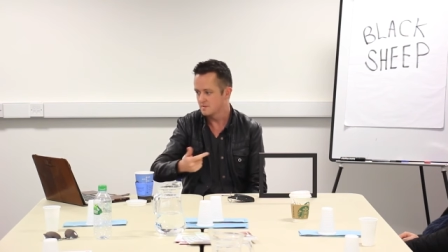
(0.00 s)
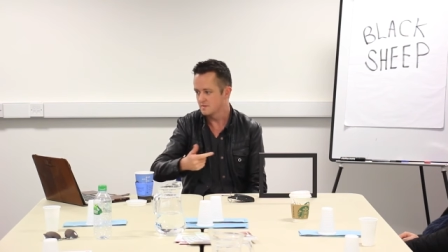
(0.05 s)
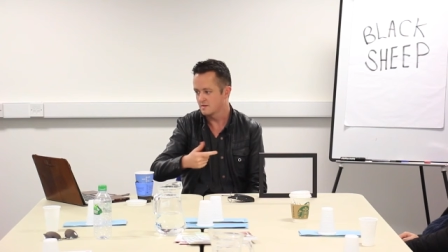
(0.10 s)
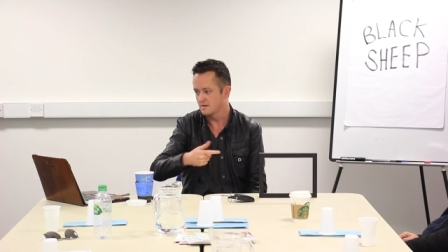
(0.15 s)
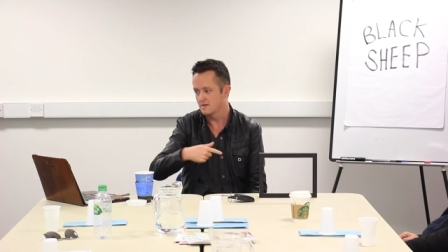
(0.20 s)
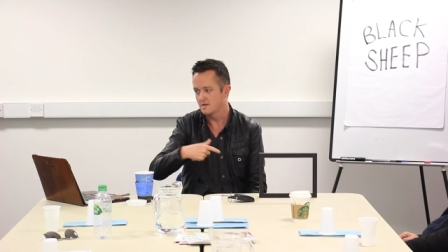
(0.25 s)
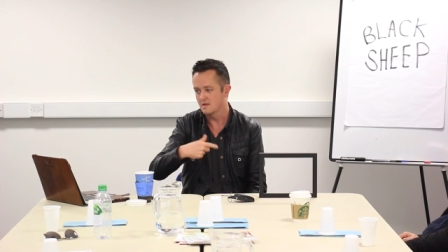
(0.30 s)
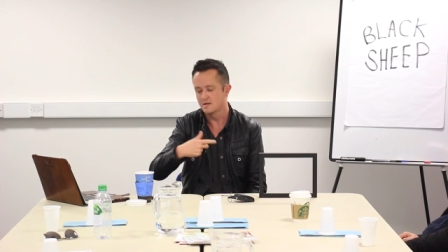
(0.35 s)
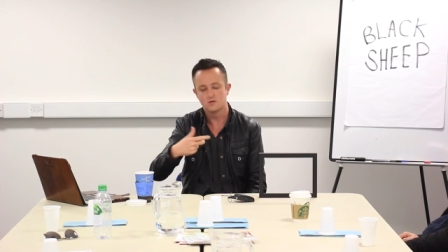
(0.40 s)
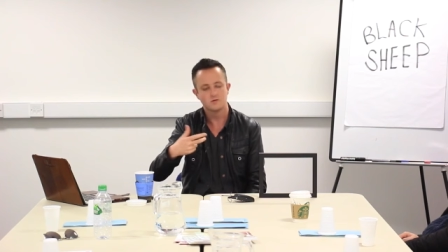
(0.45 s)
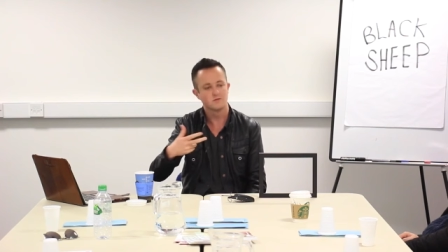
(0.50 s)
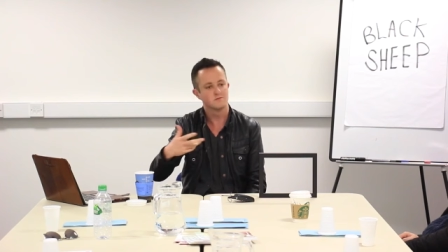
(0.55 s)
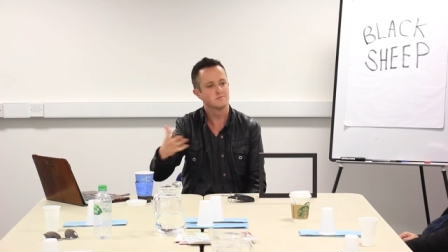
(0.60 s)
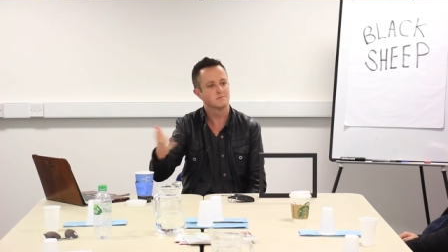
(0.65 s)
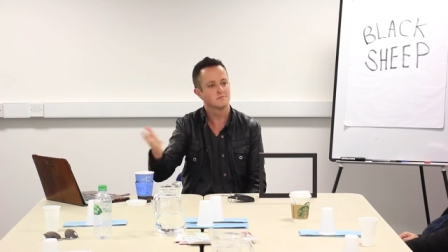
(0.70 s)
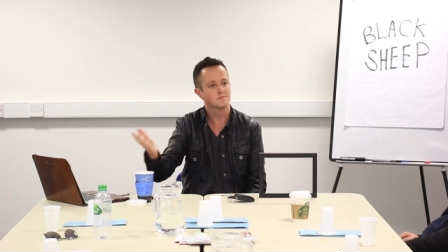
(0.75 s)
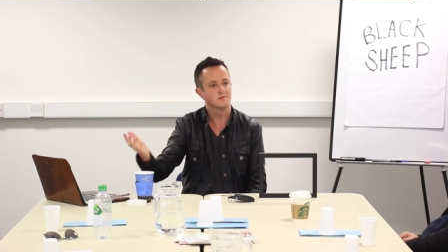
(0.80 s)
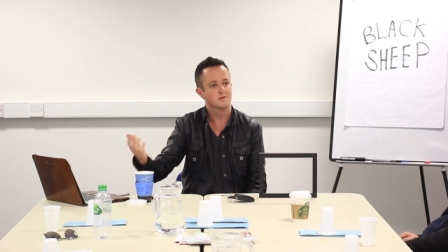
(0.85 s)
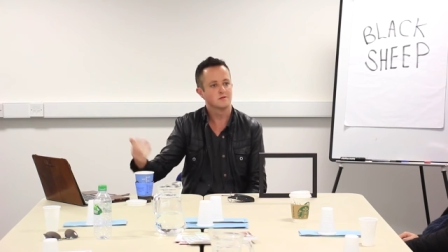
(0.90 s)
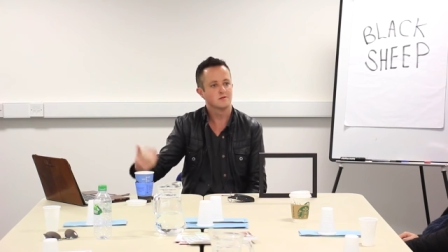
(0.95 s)
Okay, and you
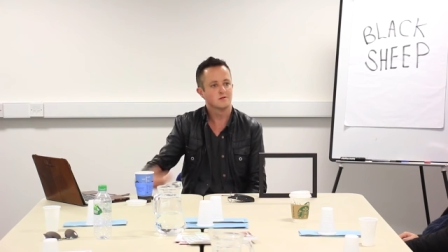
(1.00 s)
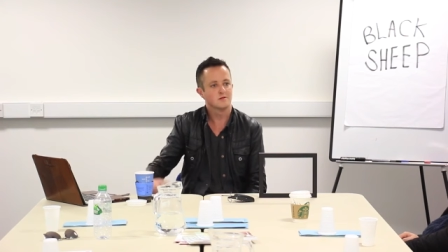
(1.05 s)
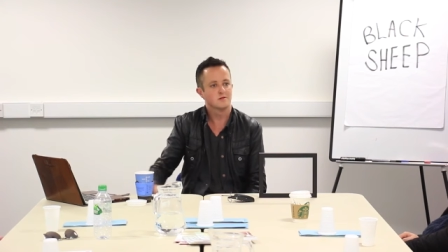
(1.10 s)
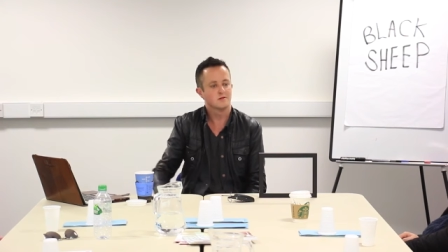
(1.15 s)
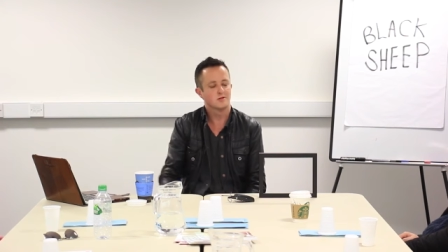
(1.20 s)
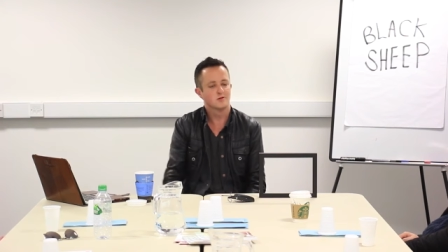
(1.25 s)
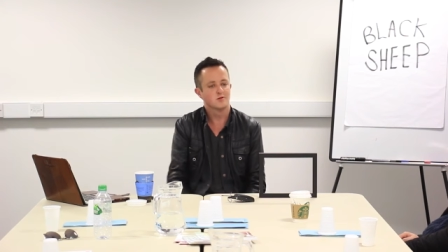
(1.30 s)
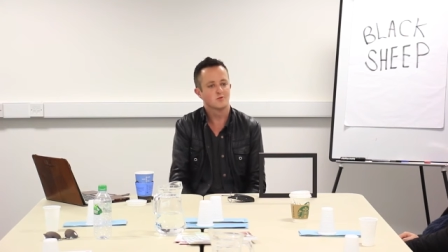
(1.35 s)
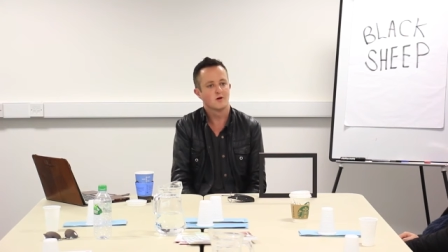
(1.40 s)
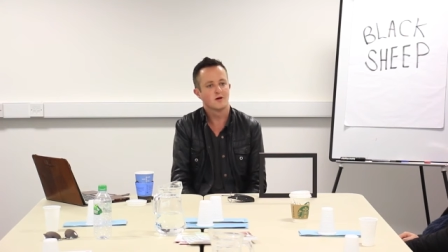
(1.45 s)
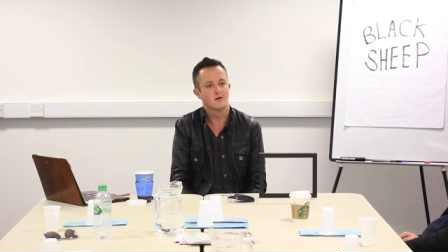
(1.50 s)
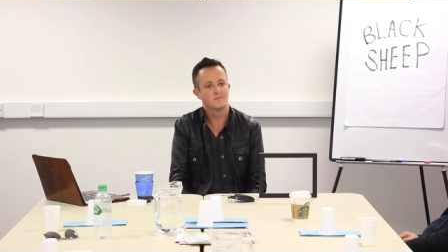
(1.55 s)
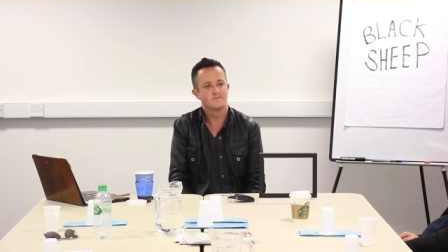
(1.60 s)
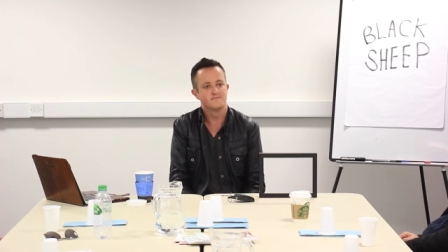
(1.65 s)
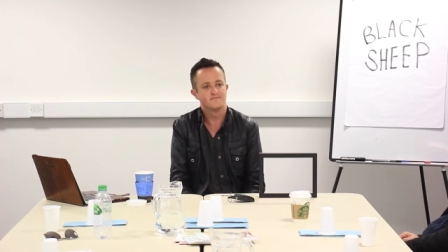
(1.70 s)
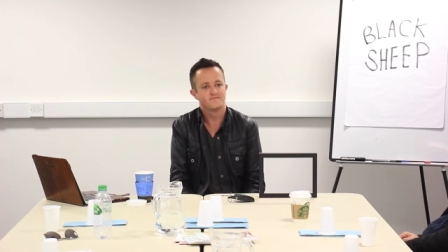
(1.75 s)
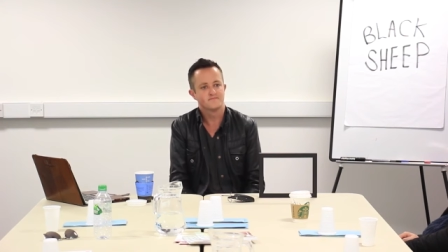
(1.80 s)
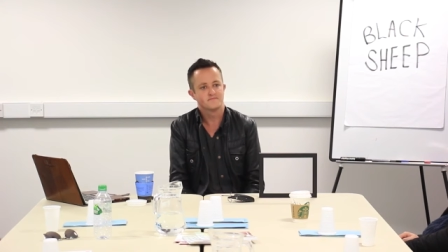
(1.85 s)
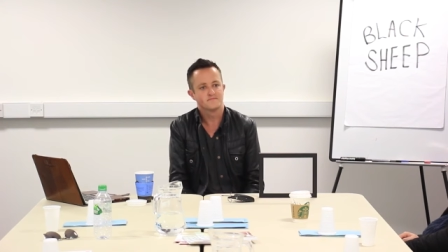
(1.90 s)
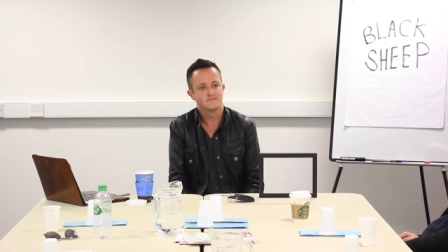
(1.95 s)
you
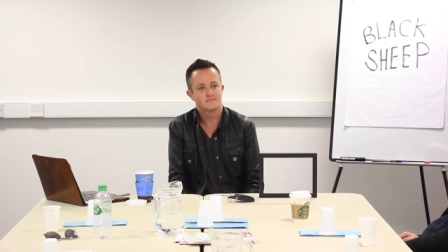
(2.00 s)
um,